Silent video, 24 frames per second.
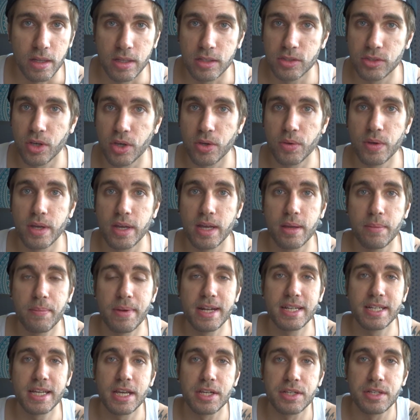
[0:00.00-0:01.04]
so
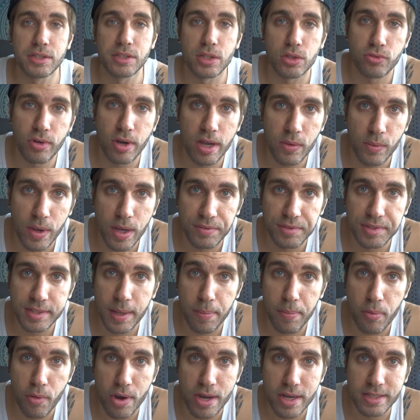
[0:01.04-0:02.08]
meditation is a great way of
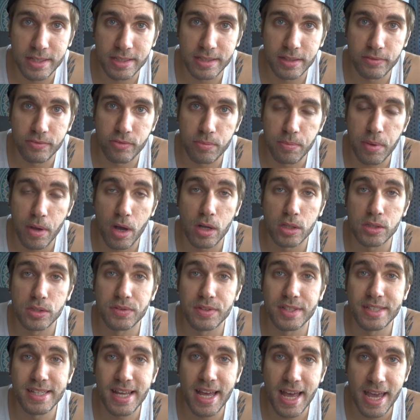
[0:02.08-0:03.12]
separating different parts of
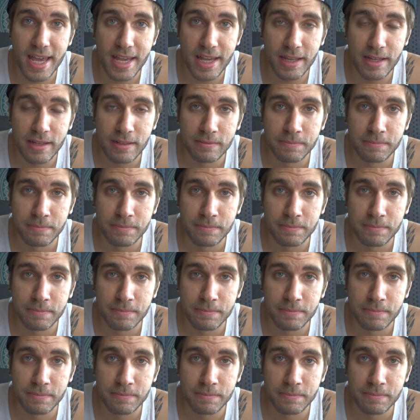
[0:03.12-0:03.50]
the day